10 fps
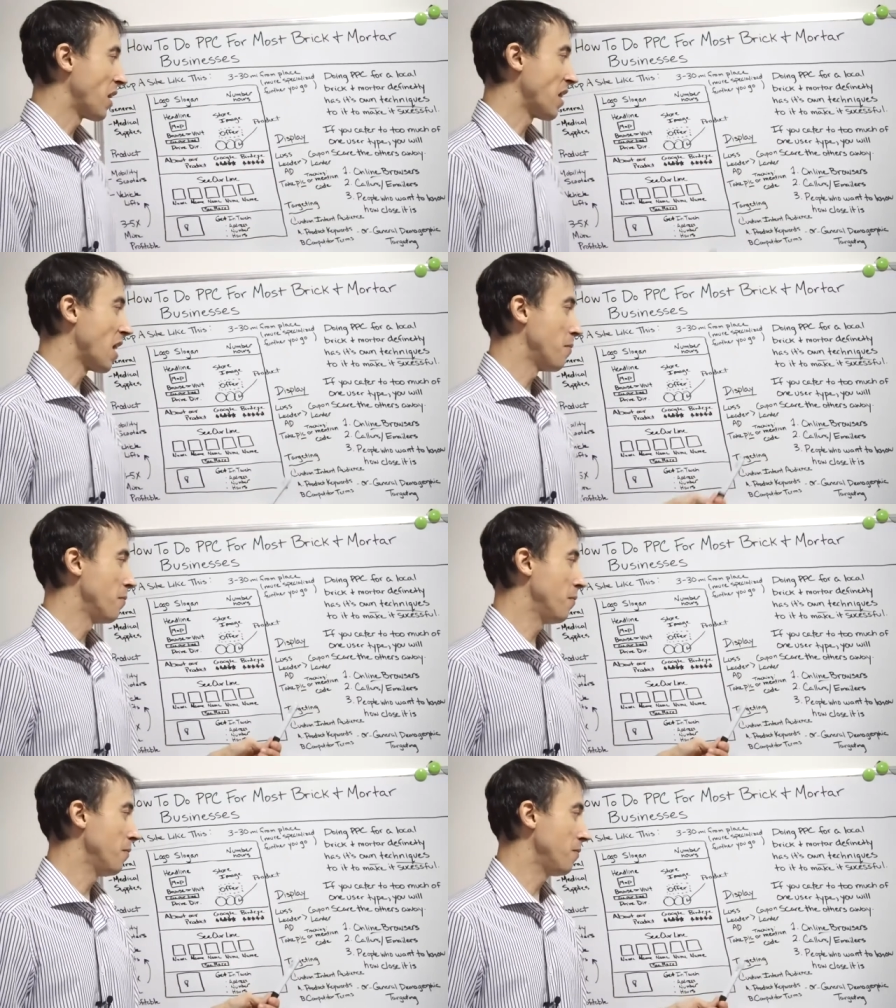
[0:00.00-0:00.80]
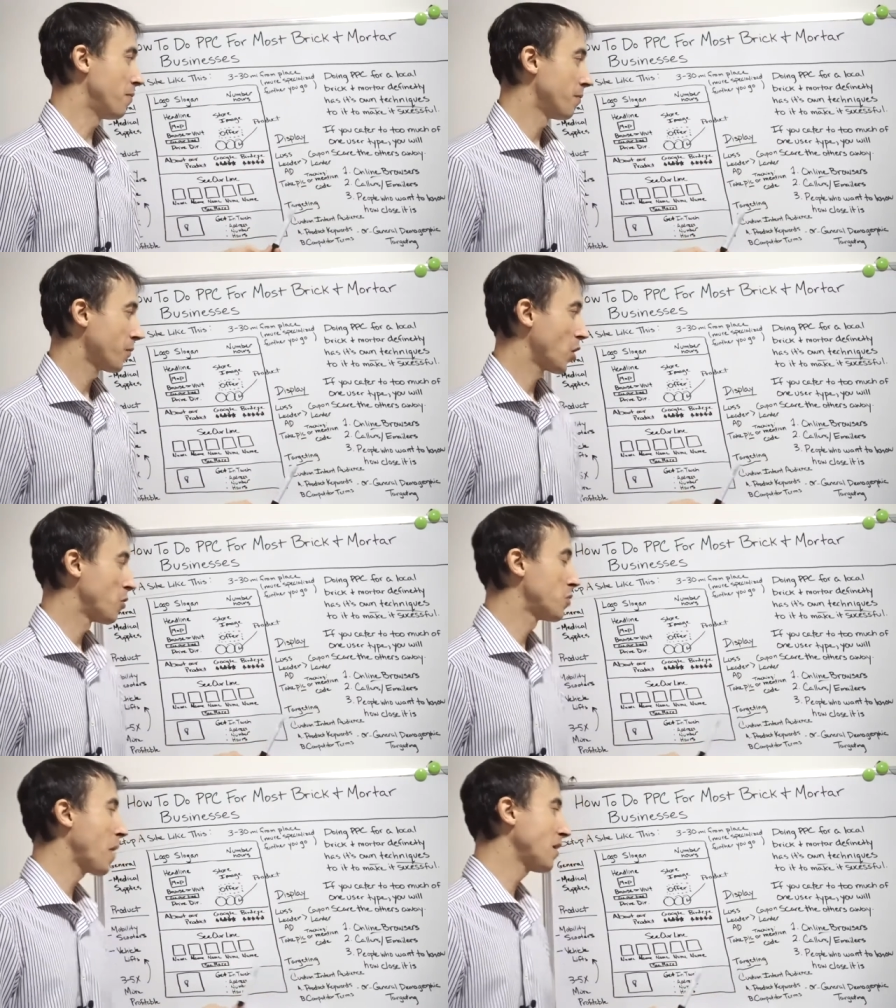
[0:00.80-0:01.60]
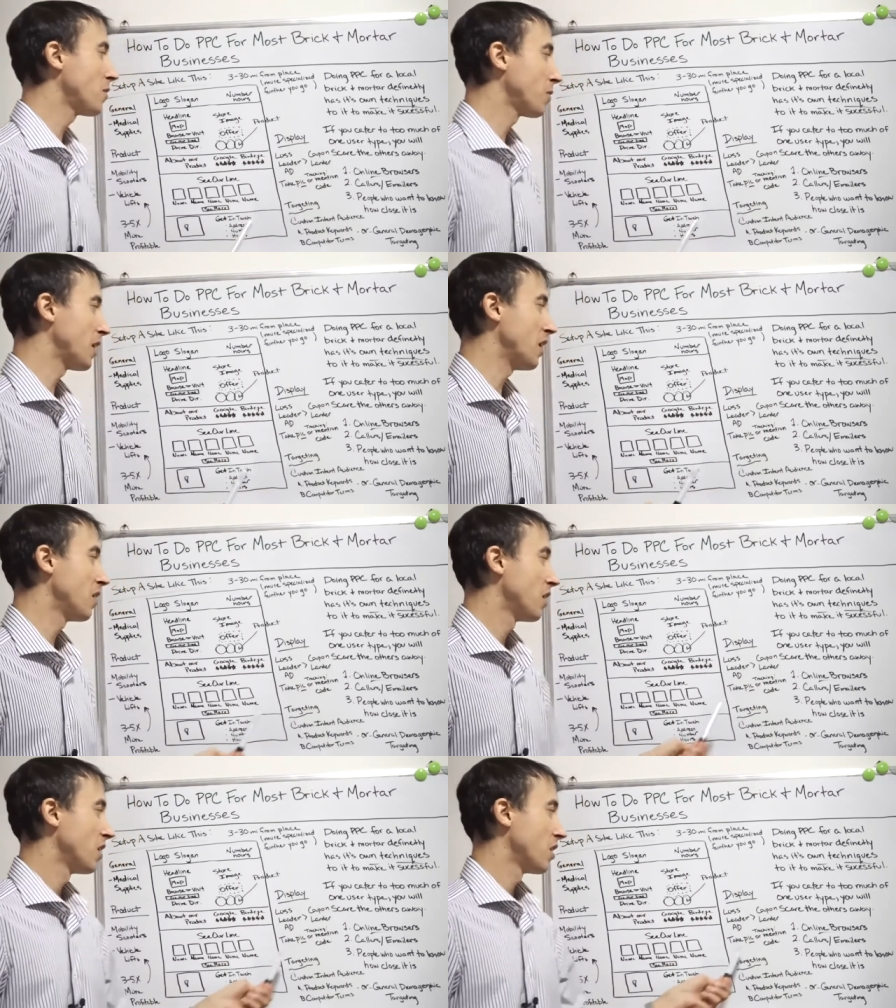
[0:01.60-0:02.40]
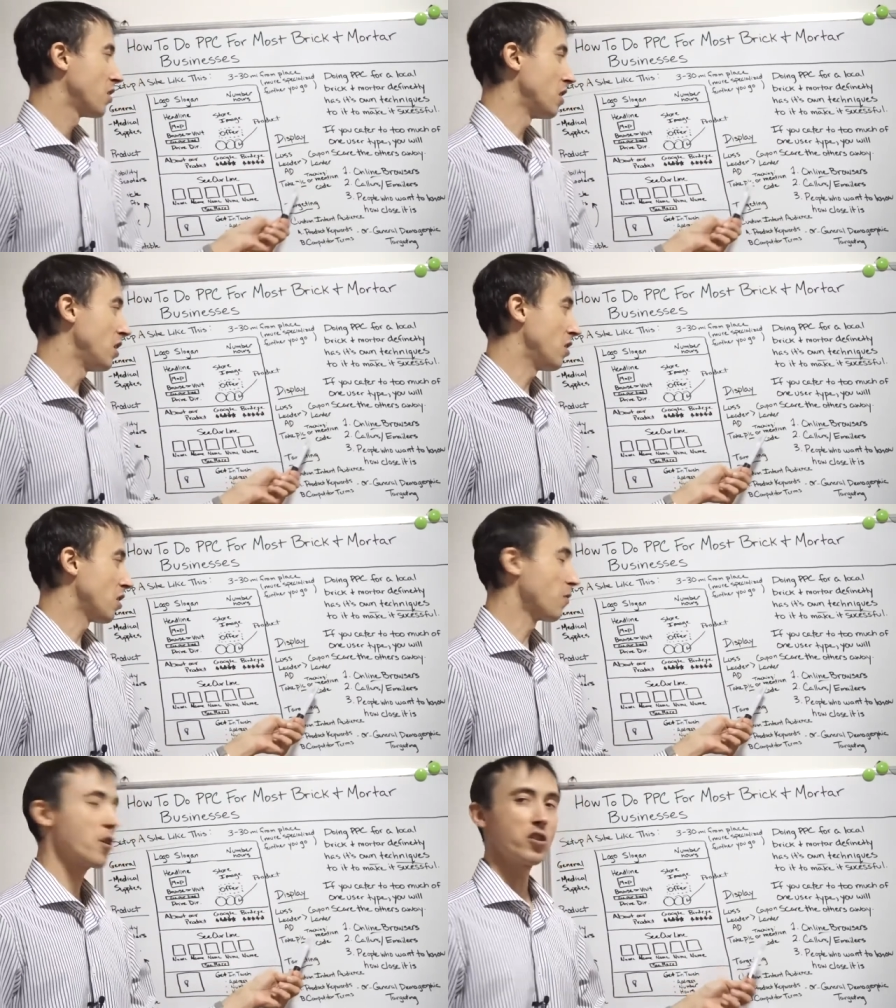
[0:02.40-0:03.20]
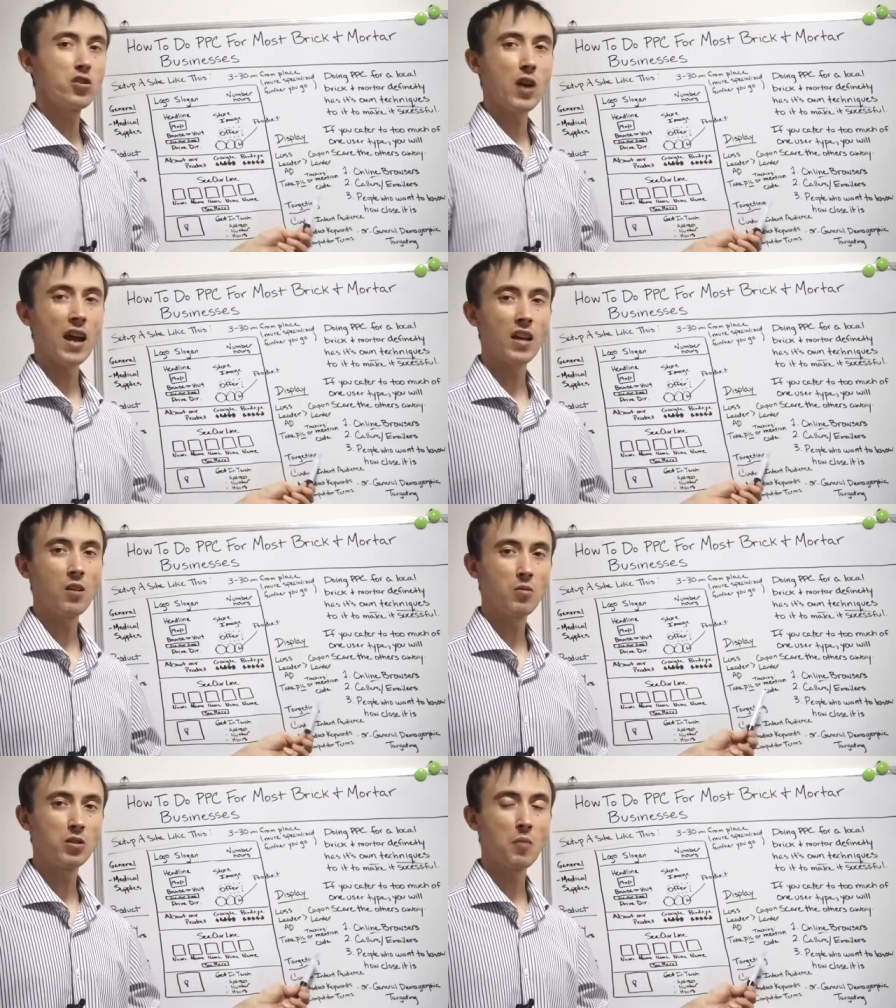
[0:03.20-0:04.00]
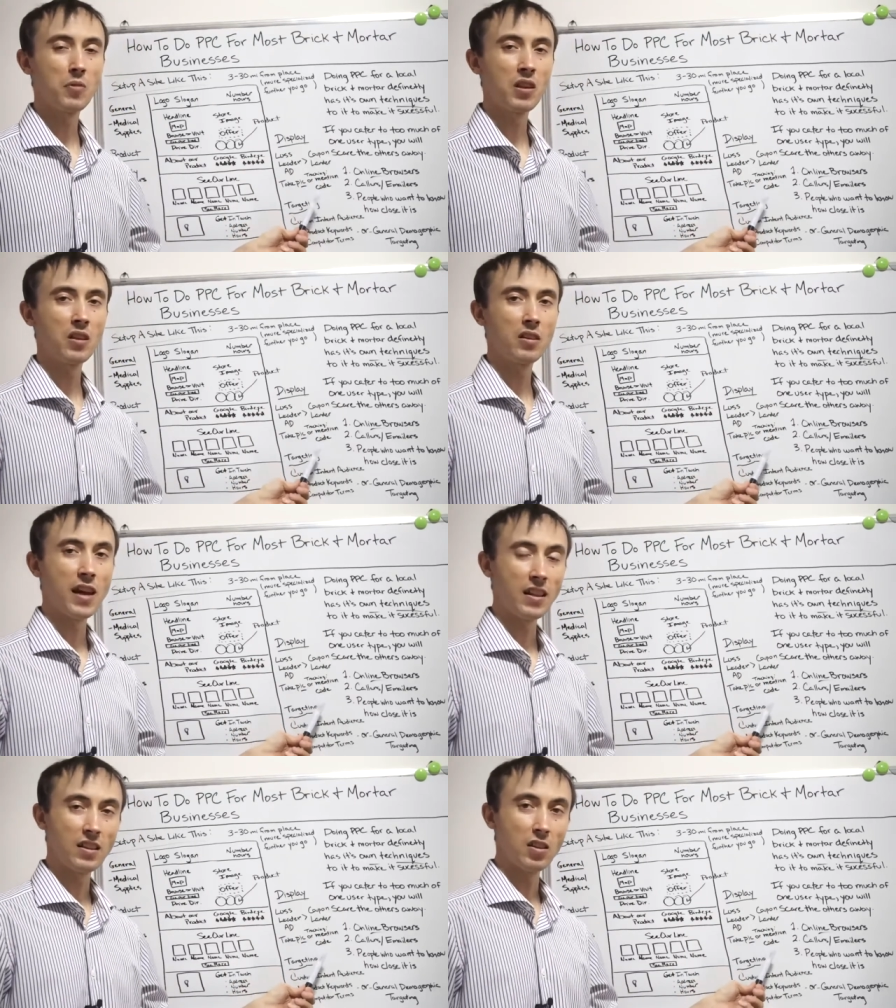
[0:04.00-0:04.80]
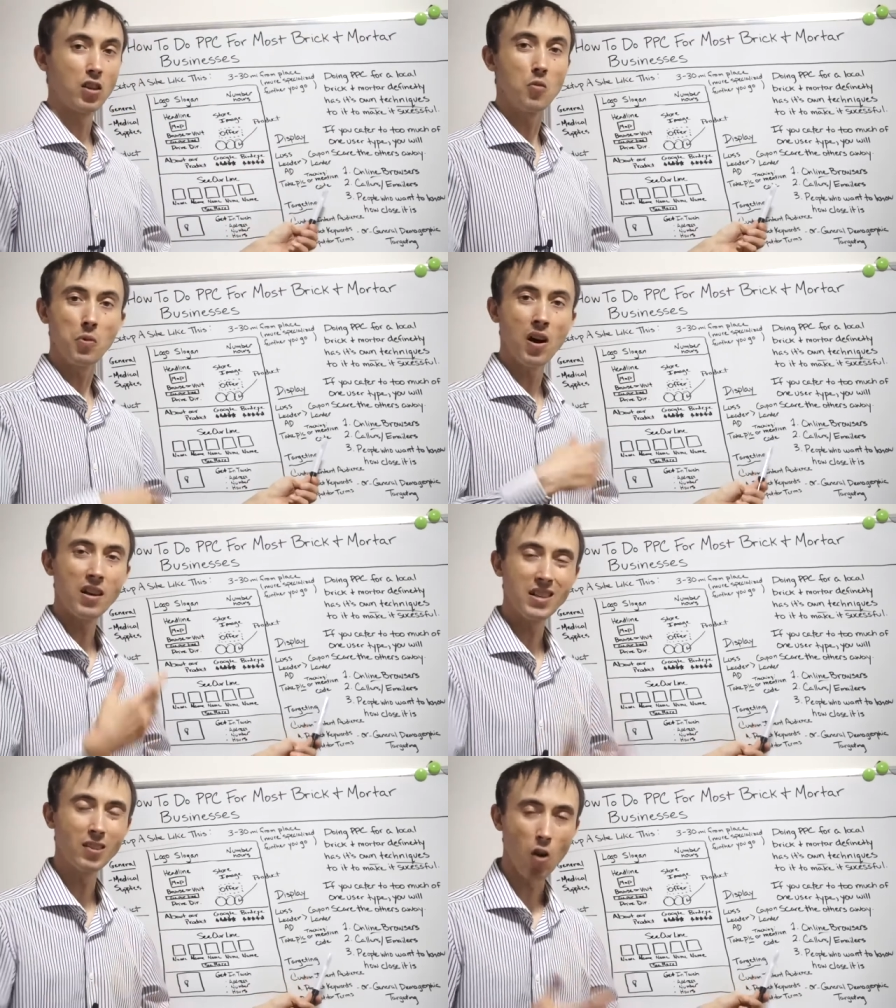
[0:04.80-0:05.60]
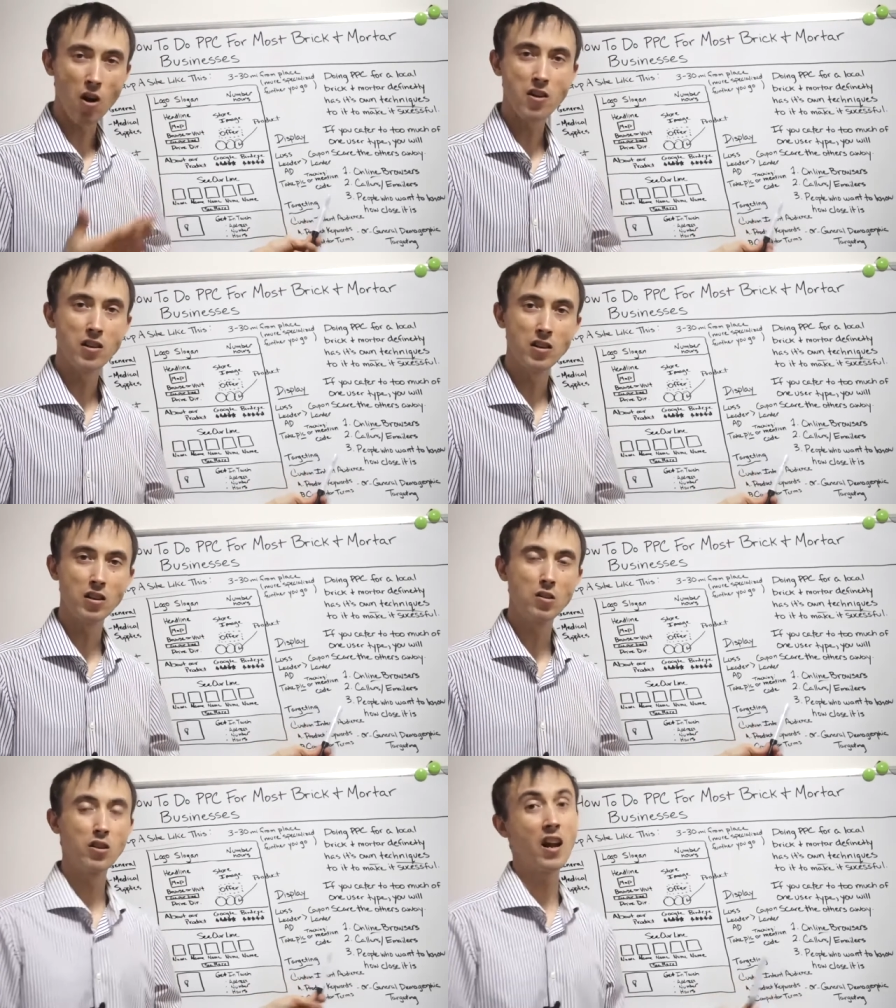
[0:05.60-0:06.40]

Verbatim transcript: But respectively, The conversion tracking for something like the coupon is harder to do.